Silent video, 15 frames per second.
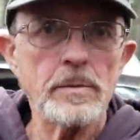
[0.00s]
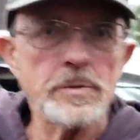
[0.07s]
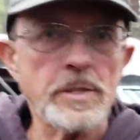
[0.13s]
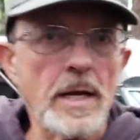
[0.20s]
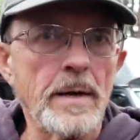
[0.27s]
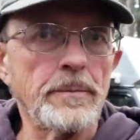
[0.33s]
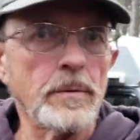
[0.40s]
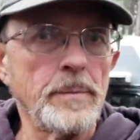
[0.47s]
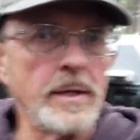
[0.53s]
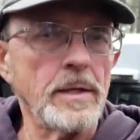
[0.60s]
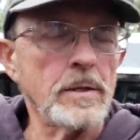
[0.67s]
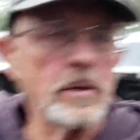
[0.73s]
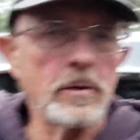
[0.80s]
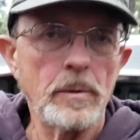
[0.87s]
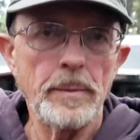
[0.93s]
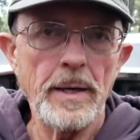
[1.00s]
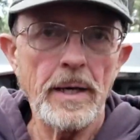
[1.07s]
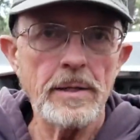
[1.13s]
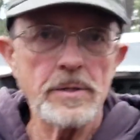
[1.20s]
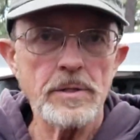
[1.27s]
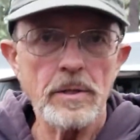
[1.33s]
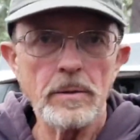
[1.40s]
it was time for me to go to
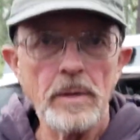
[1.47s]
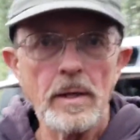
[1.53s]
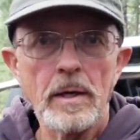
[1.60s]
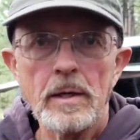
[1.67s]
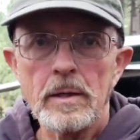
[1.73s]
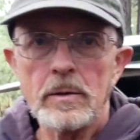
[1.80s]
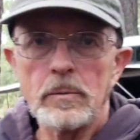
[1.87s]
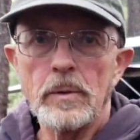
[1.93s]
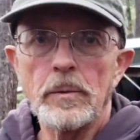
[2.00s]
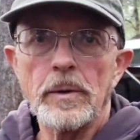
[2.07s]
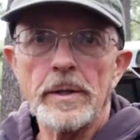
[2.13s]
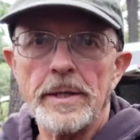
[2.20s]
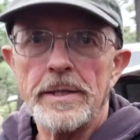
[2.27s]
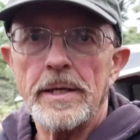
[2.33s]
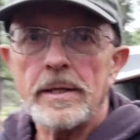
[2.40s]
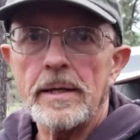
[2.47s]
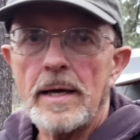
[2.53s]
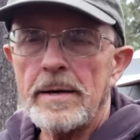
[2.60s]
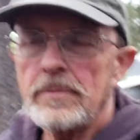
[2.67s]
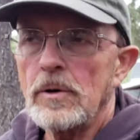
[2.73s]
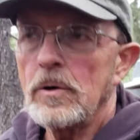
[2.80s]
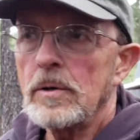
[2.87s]
bed. So we really didn't
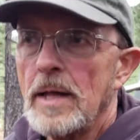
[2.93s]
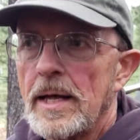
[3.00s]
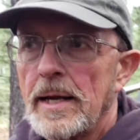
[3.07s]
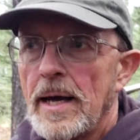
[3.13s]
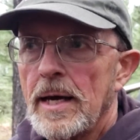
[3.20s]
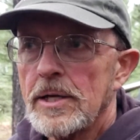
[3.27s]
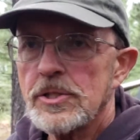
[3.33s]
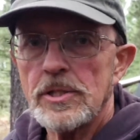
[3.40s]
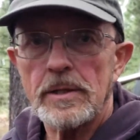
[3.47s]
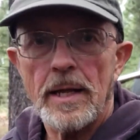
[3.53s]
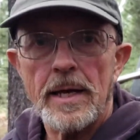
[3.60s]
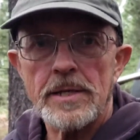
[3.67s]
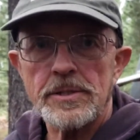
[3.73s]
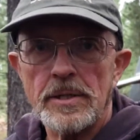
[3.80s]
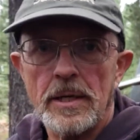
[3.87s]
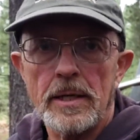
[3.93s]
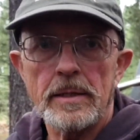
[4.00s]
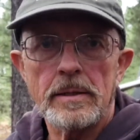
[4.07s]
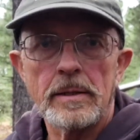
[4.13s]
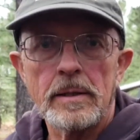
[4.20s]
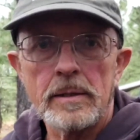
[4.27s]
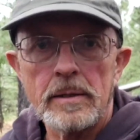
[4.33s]
have a whole lot of action last night,
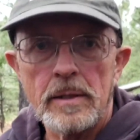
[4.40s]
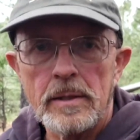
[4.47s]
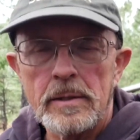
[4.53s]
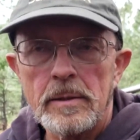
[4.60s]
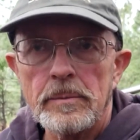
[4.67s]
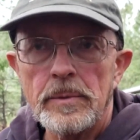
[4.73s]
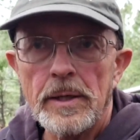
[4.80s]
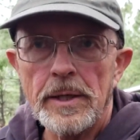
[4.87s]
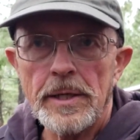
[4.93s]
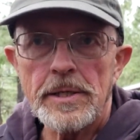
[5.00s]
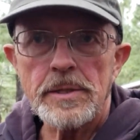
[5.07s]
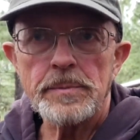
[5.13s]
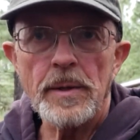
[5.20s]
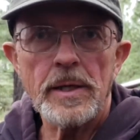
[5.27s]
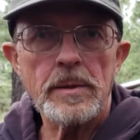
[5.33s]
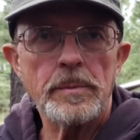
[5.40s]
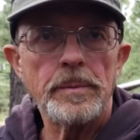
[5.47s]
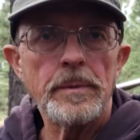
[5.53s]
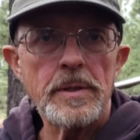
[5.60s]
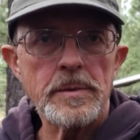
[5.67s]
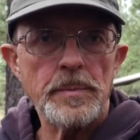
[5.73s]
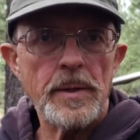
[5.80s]
but it's been
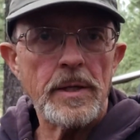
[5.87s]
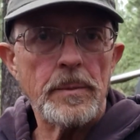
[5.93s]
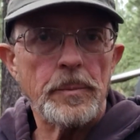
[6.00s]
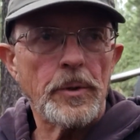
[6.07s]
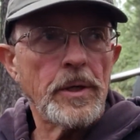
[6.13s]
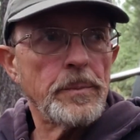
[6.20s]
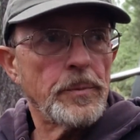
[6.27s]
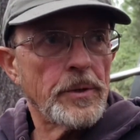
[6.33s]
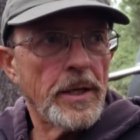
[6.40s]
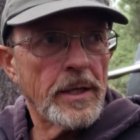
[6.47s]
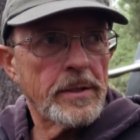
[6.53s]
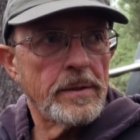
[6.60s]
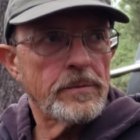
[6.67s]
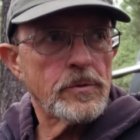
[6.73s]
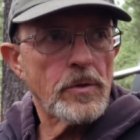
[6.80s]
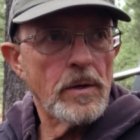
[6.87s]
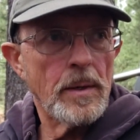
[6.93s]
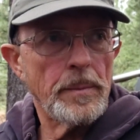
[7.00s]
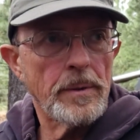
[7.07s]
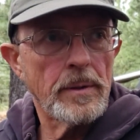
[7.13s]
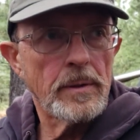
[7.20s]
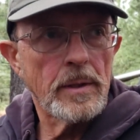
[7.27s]
a pretty productive trip.
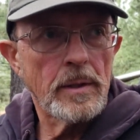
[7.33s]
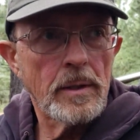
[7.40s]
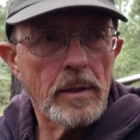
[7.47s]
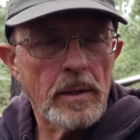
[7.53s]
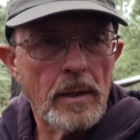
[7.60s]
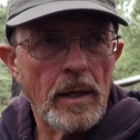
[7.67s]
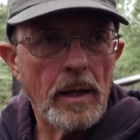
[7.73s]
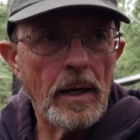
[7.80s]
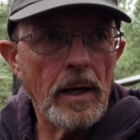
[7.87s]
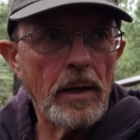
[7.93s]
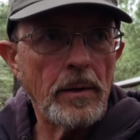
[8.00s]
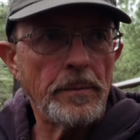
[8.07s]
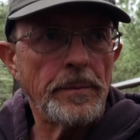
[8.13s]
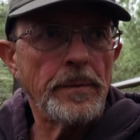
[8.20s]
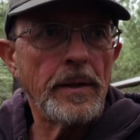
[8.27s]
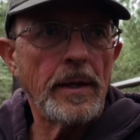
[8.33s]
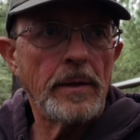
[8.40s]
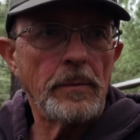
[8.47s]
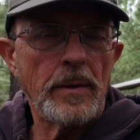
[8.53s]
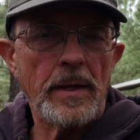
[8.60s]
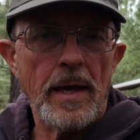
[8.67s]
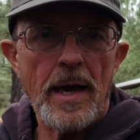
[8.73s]

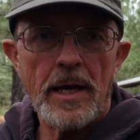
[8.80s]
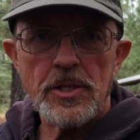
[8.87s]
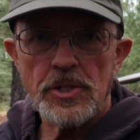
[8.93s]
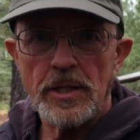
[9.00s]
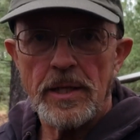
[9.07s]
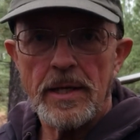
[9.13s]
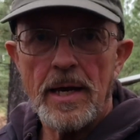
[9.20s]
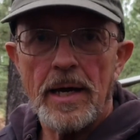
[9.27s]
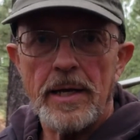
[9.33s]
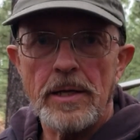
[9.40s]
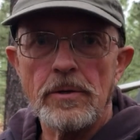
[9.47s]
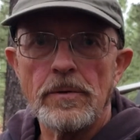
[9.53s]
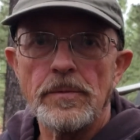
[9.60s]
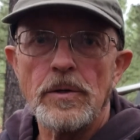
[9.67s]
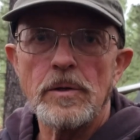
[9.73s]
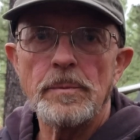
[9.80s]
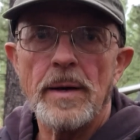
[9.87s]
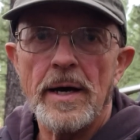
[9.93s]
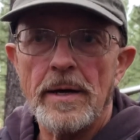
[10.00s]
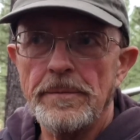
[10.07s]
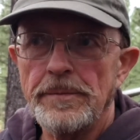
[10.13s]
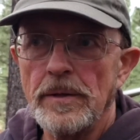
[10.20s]
We actually got interviewed
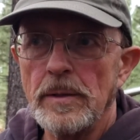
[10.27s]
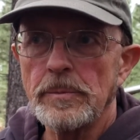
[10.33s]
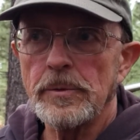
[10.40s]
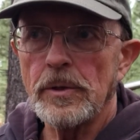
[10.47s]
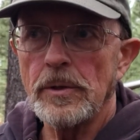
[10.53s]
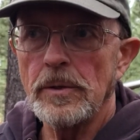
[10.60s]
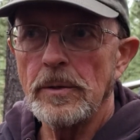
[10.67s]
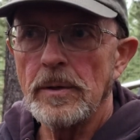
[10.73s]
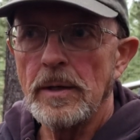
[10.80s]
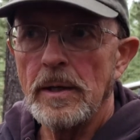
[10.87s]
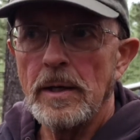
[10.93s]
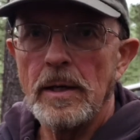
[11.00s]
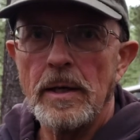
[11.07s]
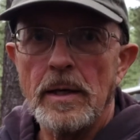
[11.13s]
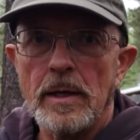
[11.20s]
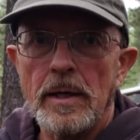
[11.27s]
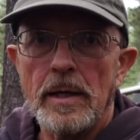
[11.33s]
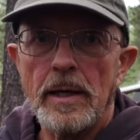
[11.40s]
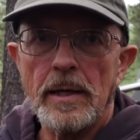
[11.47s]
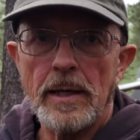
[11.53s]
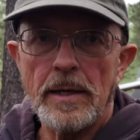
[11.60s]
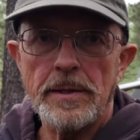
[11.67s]
by a film crew,
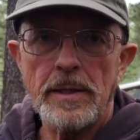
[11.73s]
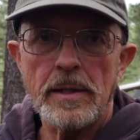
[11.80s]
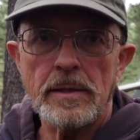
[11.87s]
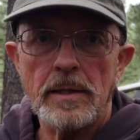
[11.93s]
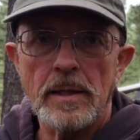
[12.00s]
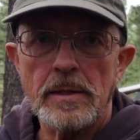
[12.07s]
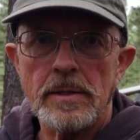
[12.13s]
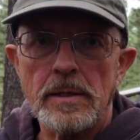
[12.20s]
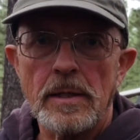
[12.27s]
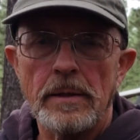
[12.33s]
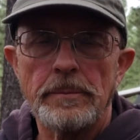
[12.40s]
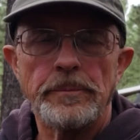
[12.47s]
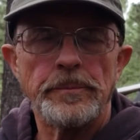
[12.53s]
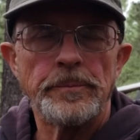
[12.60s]
and I think that I